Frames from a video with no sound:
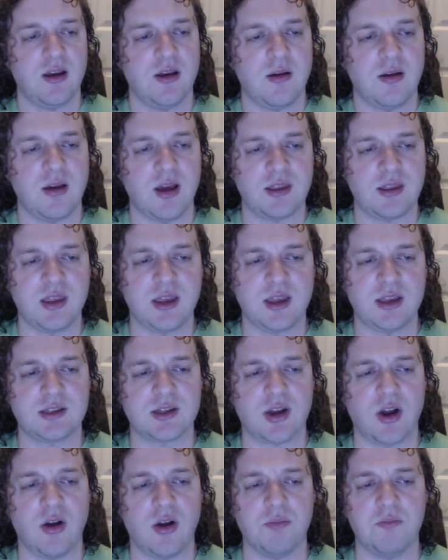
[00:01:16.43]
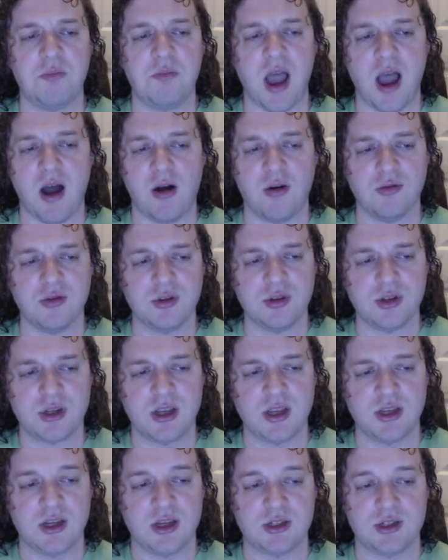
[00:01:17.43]
I think it's called bound
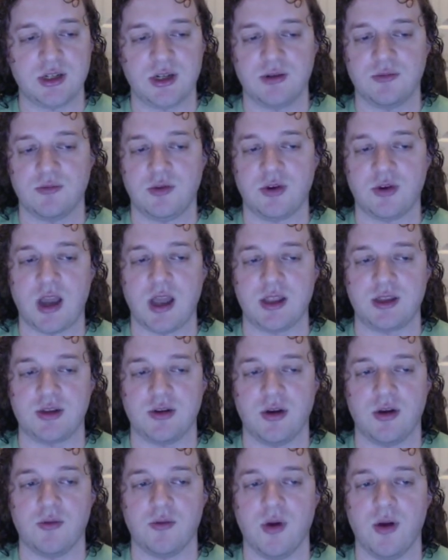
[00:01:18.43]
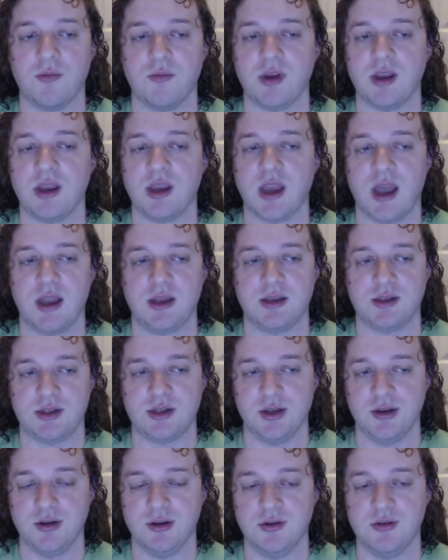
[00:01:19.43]
condition. We'll get to it when we get
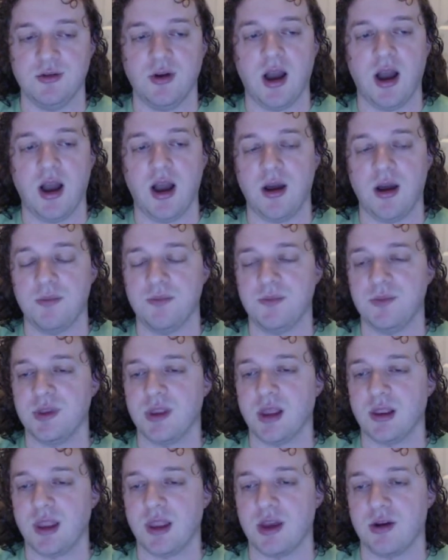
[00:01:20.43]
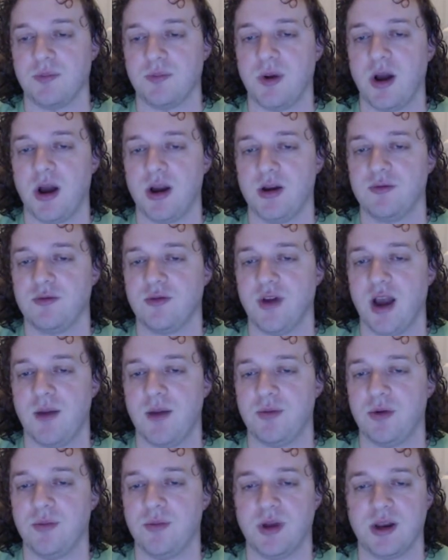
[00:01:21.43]
to the later part of
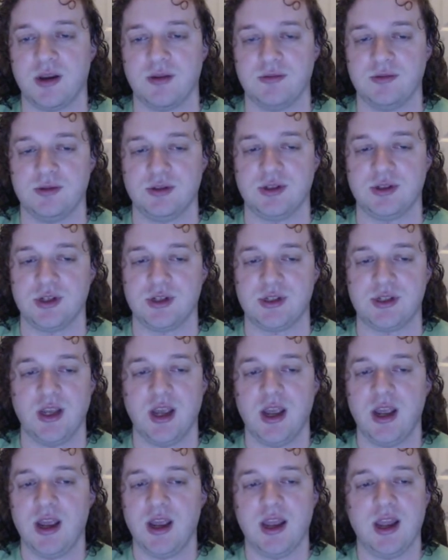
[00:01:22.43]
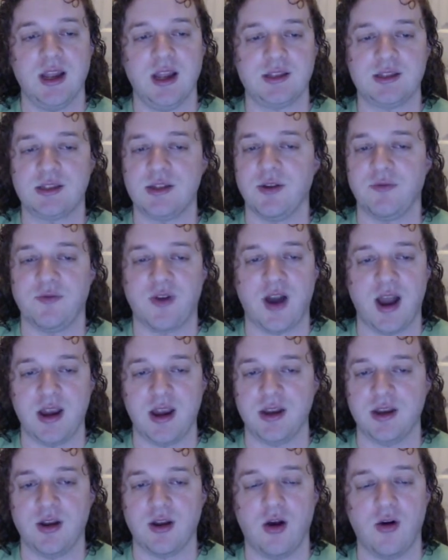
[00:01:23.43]
grapple, but it's
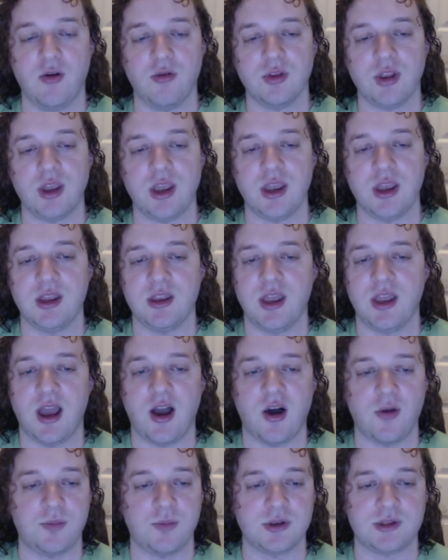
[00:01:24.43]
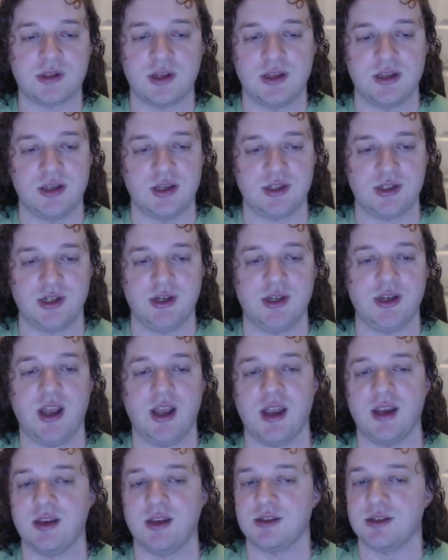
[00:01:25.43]
defined only in the helpless condition
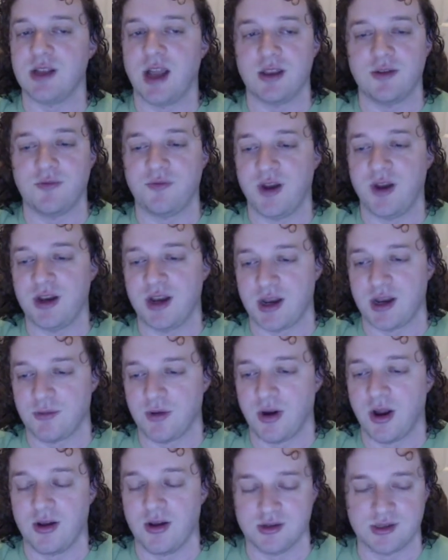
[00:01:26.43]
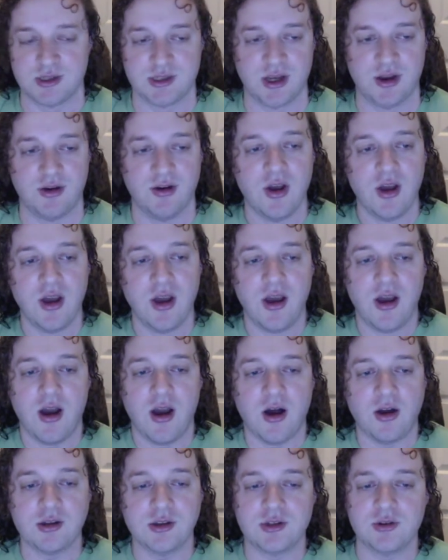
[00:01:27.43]
and is not defined anywhere else. So
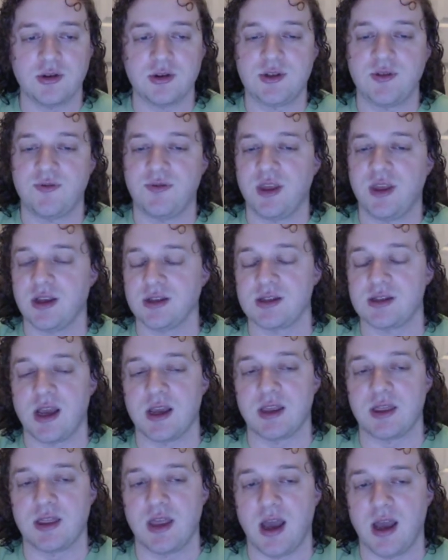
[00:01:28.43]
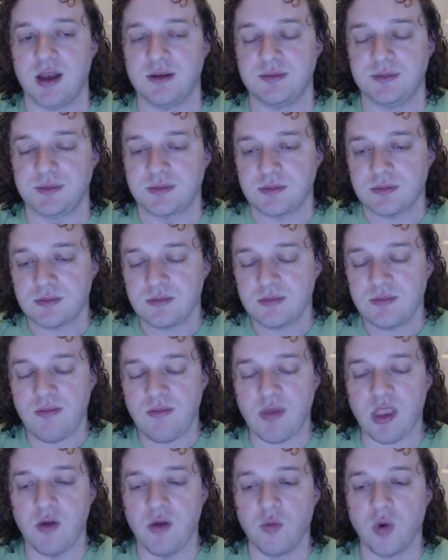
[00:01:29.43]
all sorts of things like that
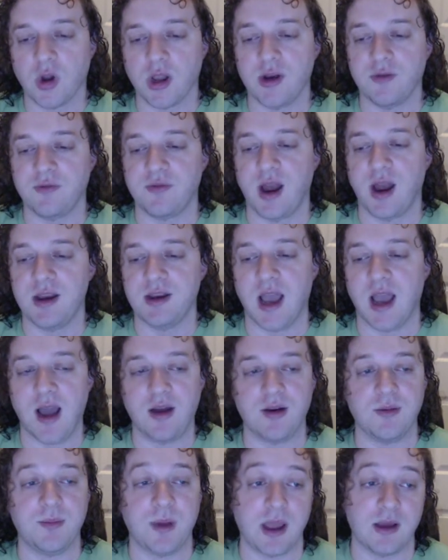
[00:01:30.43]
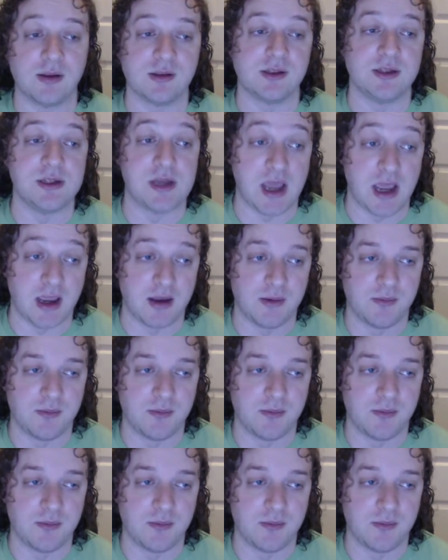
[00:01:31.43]
we're going to find out about today.